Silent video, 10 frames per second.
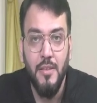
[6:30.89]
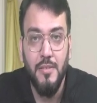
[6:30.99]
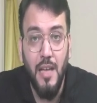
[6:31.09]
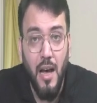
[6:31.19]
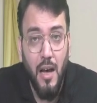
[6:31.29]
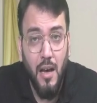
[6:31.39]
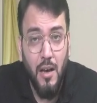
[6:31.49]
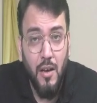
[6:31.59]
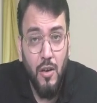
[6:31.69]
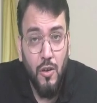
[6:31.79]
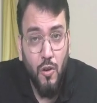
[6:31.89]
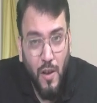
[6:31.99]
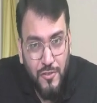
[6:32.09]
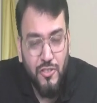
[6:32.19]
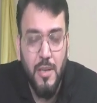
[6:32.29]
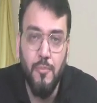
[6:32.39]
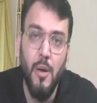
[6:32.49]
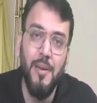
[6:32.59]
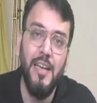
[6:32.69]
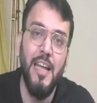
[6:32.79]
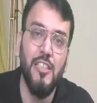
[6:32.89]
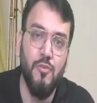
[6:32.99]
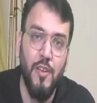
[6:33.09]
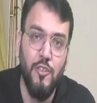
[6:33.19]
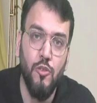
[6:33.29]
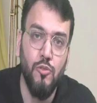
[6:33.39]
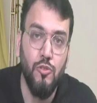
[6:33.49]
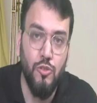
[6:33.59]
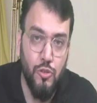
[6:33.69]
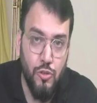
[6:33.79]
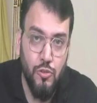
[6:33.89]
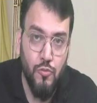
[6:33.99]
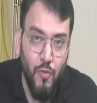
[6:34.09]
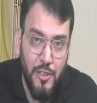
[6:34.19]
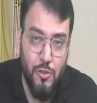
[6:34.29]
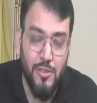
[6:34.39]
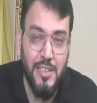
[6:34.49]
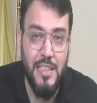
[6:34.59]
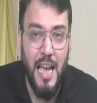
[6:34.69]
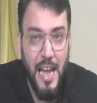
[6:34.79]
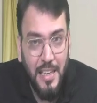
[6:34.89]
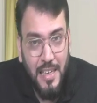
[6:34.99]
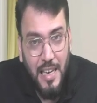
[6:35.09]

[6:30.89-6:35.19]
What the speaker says: the concept of Ind AS 103 and